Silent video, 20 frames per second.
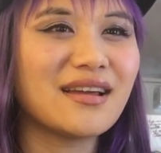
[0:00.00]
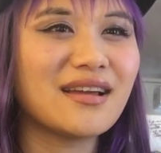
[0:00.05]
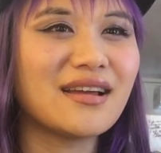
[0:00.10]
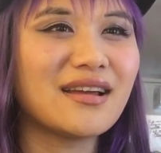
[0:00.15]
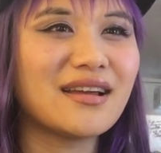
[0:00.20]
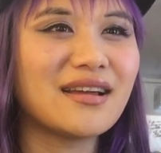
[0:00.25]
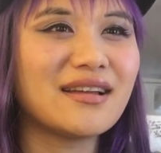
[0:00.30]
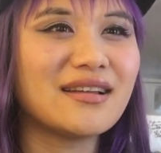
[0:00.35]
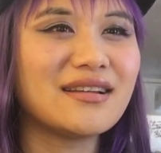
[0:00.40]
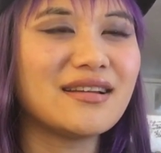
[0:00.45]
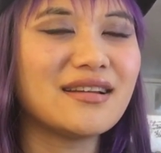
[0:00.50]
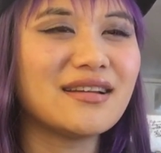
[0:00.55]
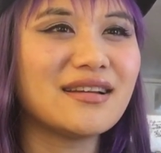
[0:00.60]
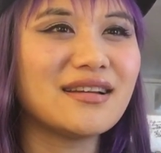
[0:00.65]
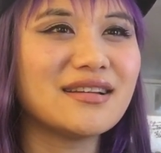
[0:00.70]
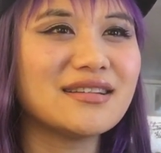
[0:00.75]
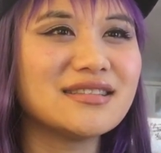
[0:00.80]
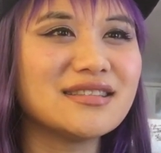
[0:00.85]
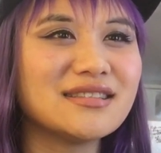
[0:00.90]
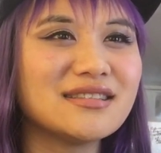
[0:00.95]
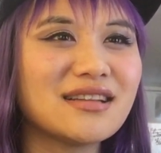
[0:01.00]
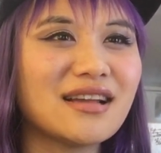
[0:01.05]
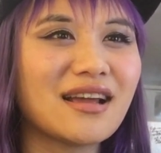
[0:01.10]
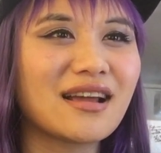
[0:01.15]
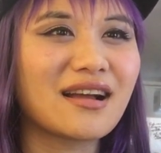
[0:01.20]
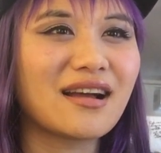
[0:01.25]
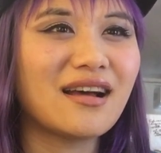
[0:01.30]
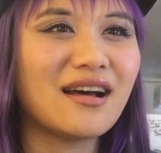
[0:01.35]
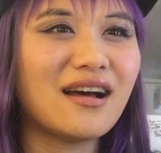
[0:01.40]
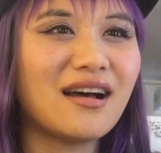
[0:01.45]
And she's
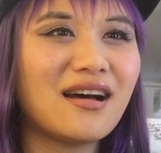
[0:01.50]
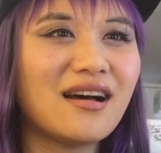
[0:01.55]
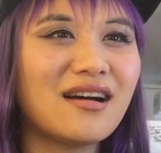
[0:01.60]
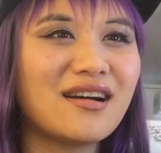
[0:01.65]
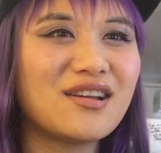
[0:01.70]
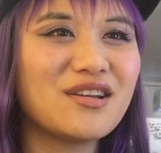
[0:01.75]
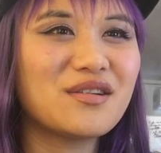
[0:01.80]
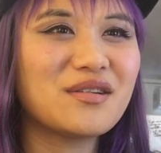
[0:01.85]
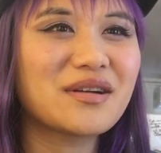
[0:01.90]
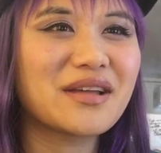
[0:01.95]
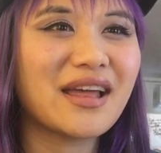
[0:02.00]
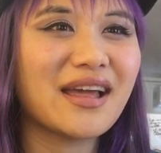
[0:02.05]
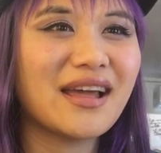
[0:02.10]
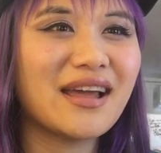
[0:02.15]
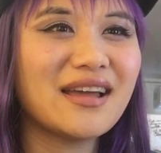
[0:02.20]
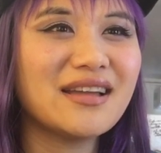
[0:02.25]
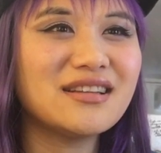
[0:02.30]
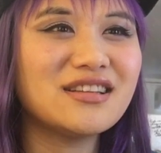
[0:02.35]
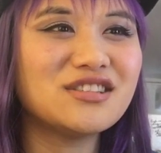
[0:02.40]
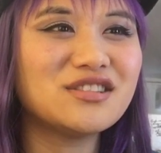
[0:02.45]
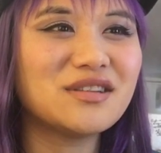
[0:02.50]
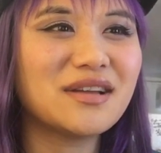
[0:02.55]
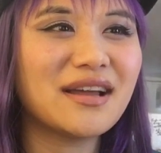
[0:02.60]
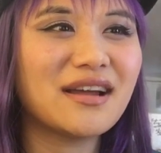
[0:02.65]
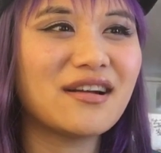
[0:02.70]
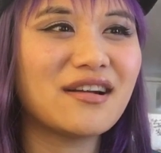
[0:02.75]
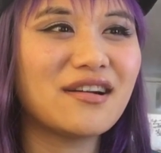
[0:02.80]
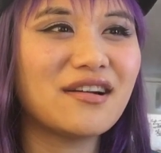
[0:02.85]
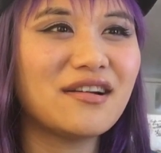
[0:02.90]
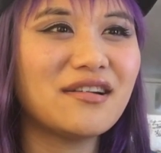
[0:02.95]
like, ah, are you okay? Did you
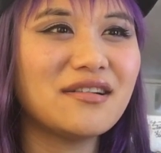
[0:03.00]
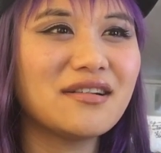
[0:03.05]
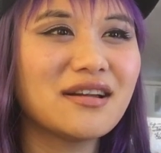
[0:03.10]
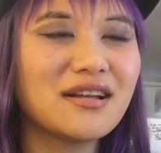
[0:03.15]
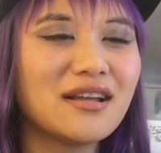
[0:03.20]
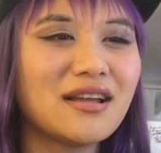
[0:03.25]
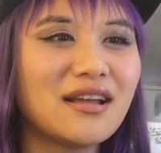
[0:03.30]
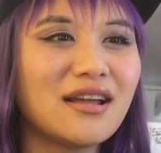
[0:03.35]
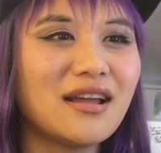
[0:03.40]
get hurt?